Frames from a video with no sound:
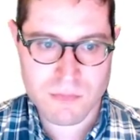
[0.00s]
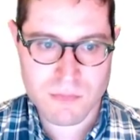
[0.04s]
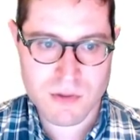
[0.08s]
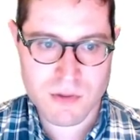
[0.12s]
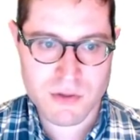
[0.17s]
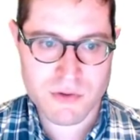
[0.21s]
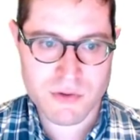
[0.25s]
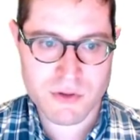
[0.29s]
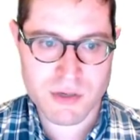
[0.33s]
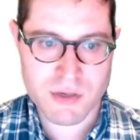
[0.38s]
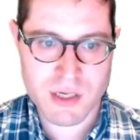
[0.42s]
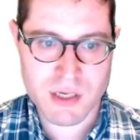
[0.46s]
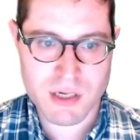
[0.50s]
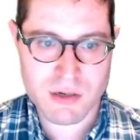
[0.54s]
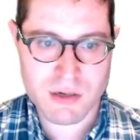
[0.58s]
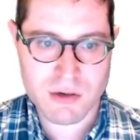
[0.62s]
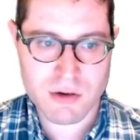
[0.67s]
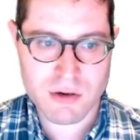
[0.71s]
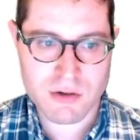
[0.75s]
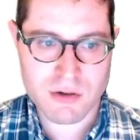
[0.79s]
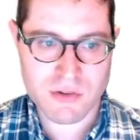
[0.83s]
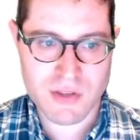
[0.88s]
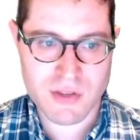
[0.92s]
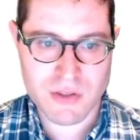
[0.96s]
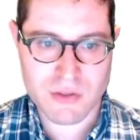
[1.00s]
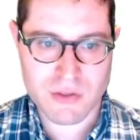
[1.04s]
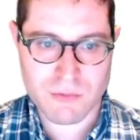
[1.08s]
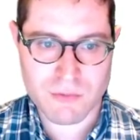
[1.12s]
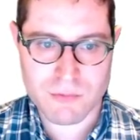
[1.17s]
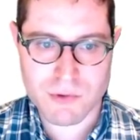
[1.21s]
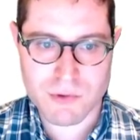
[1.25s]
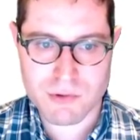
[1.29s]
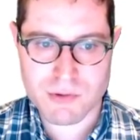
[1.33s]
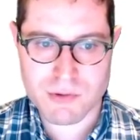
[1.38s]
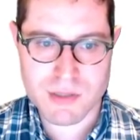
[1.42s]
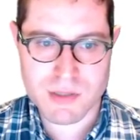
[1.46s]
So here, notice that the
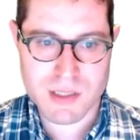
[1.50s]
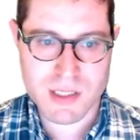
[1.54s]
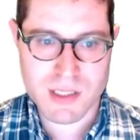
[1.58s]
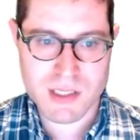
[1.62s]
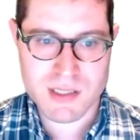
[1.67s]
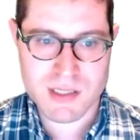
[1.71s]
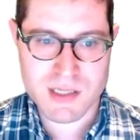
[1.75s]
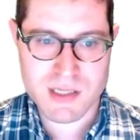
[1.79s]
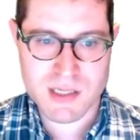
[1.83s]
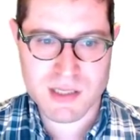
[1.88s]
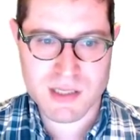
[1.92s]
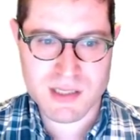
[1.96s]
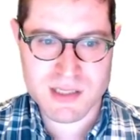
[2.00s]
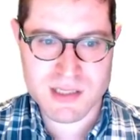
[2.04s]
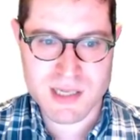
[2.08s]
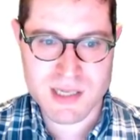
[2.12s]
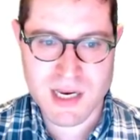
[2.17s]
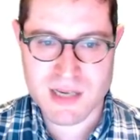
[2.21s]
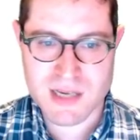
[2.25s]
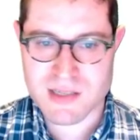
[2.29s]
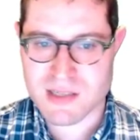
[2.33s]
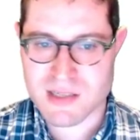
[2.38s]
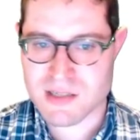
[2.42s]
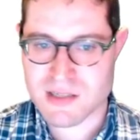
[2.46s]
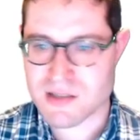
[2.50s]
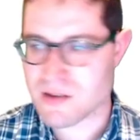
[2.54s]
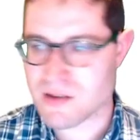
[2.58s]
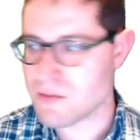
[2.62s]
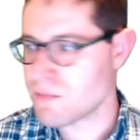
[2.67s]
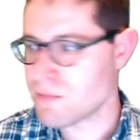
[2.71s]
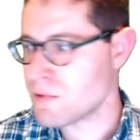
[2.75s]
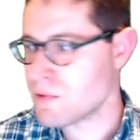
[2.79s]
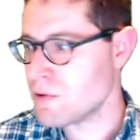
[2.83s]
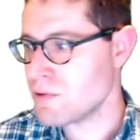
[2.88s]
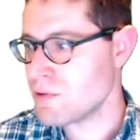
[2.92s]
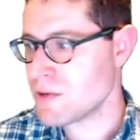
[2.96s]
root in this case is the
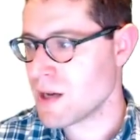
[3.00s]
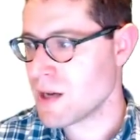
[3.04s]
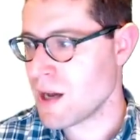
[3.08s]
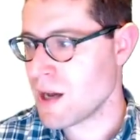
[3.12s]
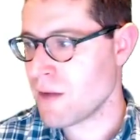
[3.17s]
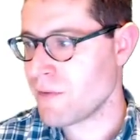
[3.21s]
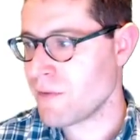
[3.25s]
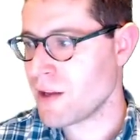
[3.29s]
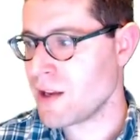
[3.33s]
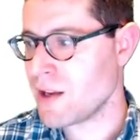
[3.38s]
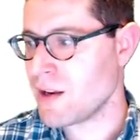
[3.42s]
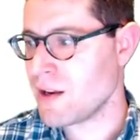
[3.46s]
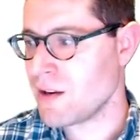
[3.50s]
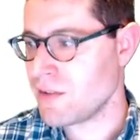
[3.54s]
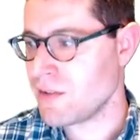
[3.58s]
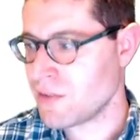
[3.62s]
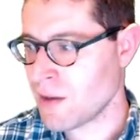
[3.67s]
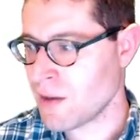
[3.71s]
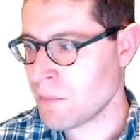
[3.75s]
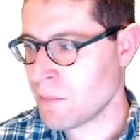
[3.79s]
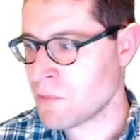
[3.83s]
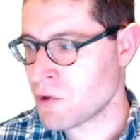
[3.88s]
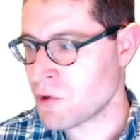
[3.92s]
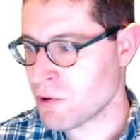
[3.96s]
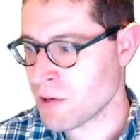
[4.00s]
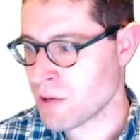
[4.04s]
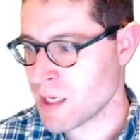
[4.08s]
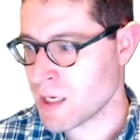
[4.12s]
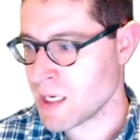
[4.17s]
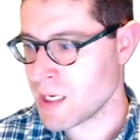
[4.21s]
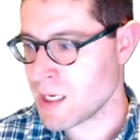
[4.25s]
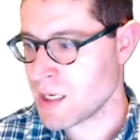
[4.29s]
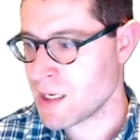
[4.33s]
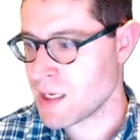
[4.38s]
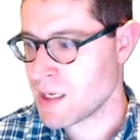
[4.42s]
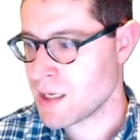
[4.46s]
root of a subtree,
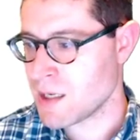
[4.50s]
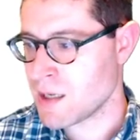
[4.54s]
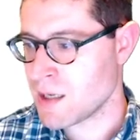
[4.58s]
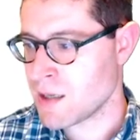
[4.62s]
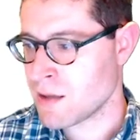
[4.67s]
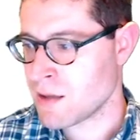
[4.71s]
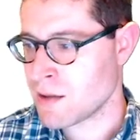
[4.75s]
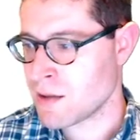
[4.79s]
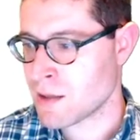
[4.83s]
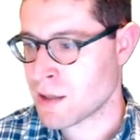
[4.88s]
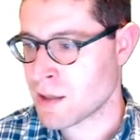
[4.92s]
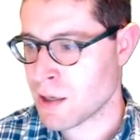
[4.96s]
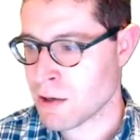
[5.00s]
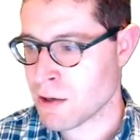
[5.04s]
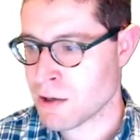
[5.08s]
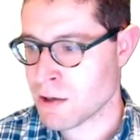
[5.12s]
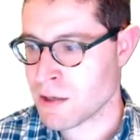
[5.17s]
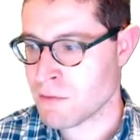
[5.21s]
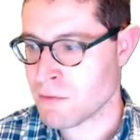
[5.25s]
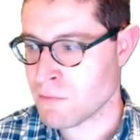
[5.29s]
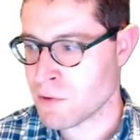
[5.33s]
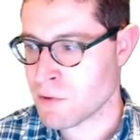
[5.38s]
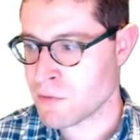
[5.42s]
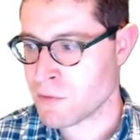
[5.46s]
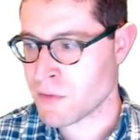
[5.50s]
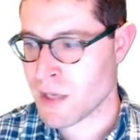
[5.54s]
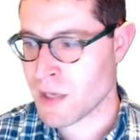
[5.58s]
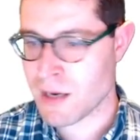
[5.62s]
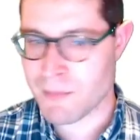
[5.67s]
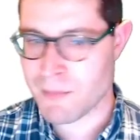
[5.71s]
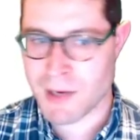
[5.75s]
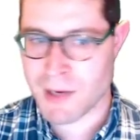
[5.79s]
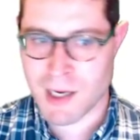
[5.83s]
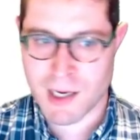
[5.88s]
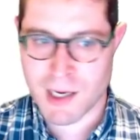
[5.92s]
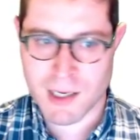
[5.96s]
the current root that
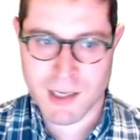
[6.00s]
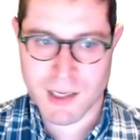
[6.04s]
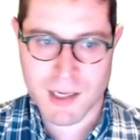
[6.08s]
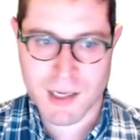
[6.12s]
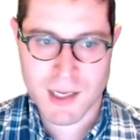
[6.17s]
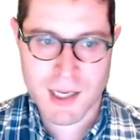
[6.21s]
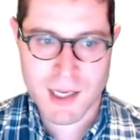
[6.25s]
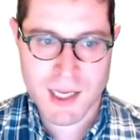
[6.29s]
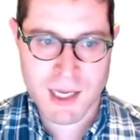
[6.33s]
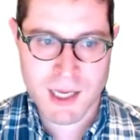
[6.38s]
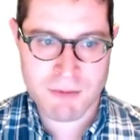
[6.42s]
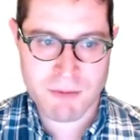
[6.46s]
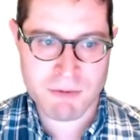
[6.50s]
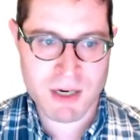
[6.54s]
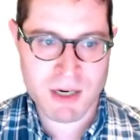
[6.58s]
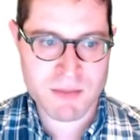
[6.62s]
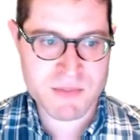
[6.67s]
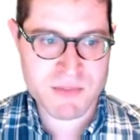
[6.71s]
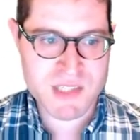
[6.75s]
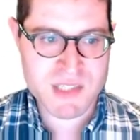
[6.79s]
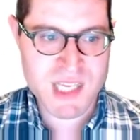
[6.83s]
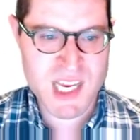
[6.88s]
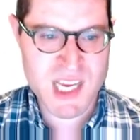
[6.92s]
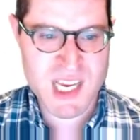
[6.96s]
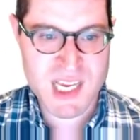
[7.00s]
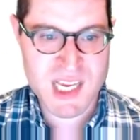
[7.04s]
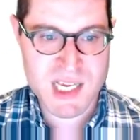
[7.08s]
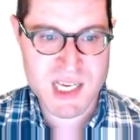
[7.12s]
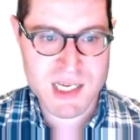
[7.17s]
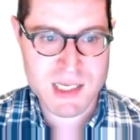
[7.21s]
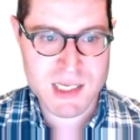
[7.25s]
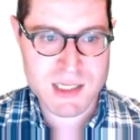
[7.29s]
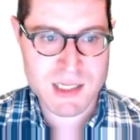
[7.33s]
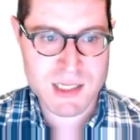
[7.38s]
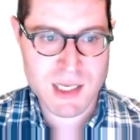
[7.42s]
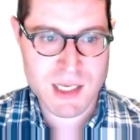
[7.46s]
I'm on. And what I'm saying
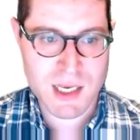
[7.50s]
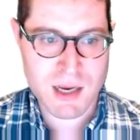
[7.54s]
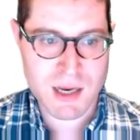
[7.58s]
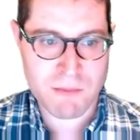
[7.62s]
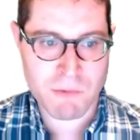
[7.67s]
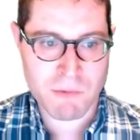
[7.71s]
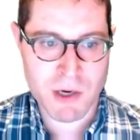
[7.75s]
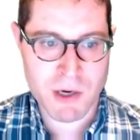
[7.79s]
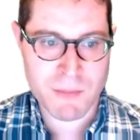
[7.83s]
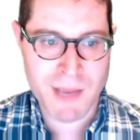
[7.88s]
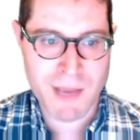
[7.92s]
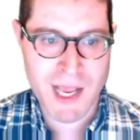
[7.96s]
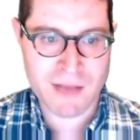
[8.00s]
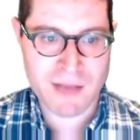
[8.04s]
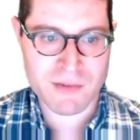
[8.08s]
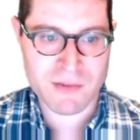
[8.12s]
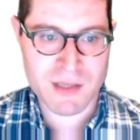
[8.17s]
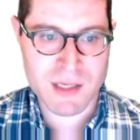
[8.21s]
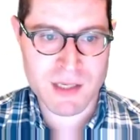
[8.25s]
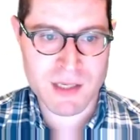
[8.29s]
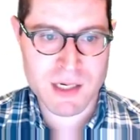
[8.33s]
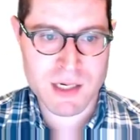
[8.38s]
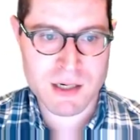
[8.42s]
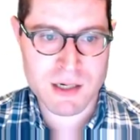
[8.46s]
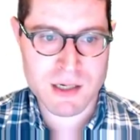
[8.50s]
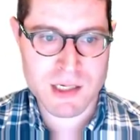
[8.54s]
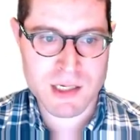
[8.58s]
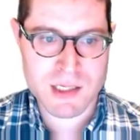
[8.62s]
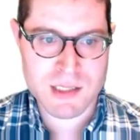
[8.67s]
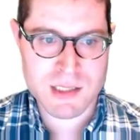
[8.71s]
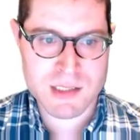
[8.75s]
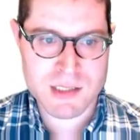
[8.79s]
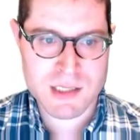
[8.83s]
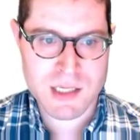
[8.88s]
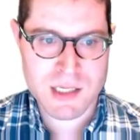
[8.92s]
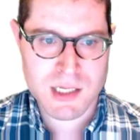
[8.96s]
is, what I'm asking here
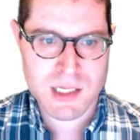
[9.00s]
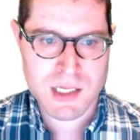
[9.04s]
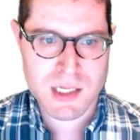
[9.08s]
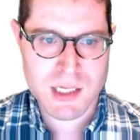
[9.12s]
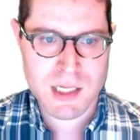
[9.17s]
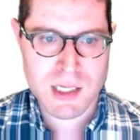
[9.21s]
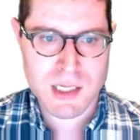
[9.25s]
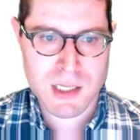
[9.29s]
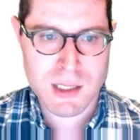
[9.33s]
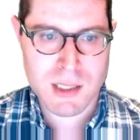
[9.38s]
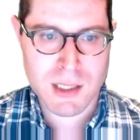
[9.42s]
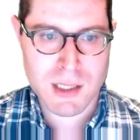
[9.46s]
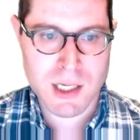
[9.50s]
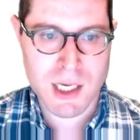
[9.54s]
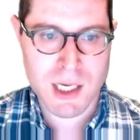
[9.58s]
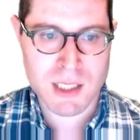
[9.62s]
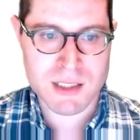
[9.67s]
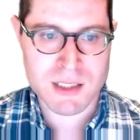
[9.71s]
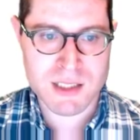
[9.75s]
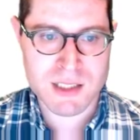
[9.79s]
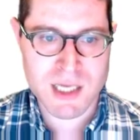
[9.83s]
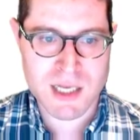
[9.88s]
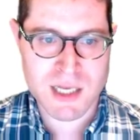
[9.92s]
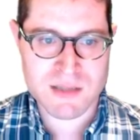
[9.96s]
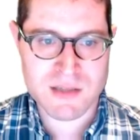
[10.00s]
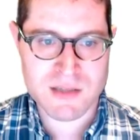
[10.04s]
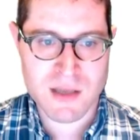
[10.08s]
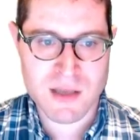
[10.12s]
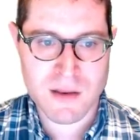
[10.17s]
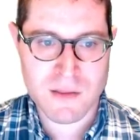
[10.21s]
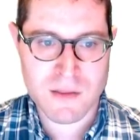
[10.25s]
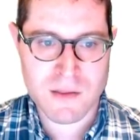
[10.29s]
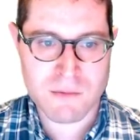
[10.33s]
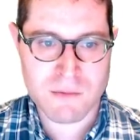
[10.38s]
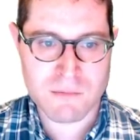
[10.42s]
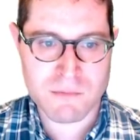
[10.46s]
is, does
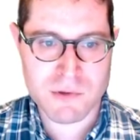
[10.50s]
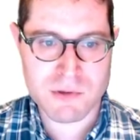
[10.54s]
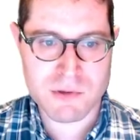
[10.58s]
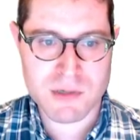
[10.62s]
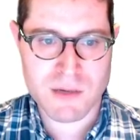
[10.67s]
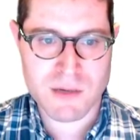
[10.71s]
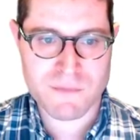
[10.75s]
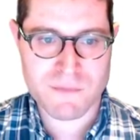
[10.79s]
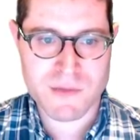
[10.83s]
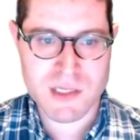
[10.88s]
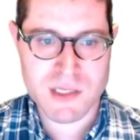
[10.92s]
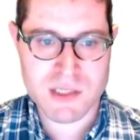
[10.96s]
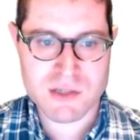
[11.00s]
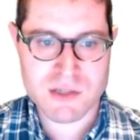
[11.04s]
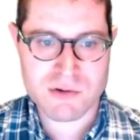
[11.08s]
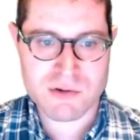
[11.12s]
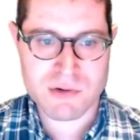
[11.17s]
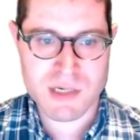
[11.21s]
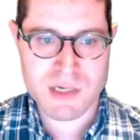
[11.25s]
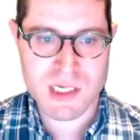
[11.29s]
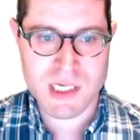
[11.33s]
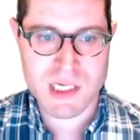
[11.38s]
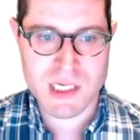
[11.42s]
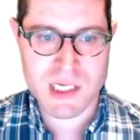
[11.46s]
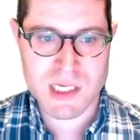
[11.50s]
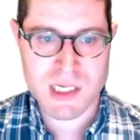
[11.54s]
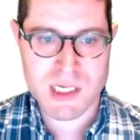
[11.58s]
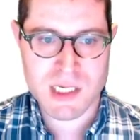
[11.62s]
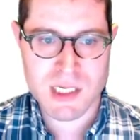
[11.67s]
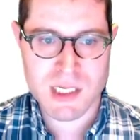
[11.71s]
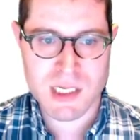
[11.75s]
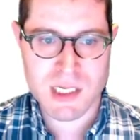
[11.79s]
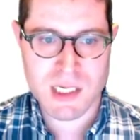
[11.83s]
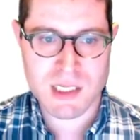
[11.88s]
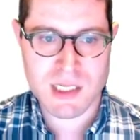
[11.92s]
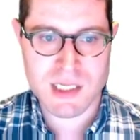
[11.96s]
the root of this tree
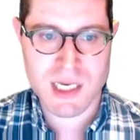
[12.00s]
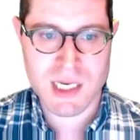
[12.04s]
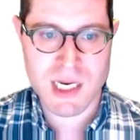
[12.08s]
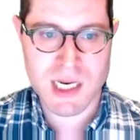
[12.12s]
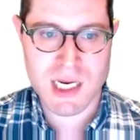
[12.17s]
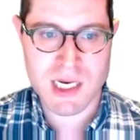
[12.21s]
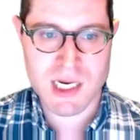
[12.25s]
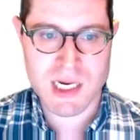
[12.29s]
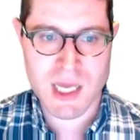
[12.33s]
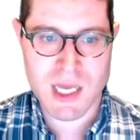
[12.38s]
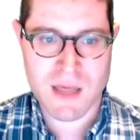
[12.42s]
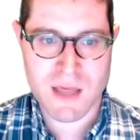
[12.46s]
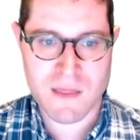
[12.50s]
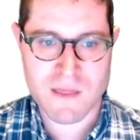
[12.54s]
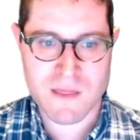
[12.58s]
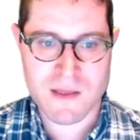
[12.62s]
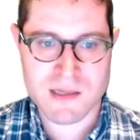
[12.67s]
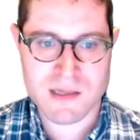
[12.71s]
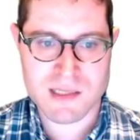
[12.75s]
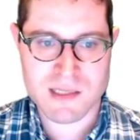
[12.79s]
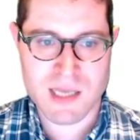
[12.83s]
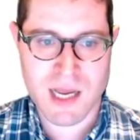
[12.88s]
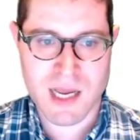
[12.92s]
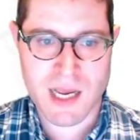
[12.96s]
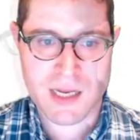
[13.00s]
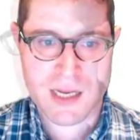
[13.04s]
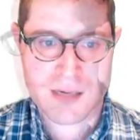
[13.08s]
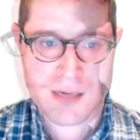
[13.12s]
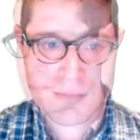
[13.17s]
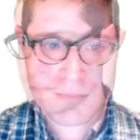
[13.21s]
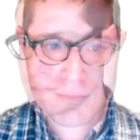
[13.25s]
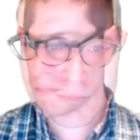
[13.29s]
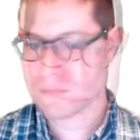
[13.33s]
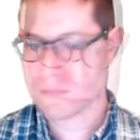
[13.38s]
contain this item?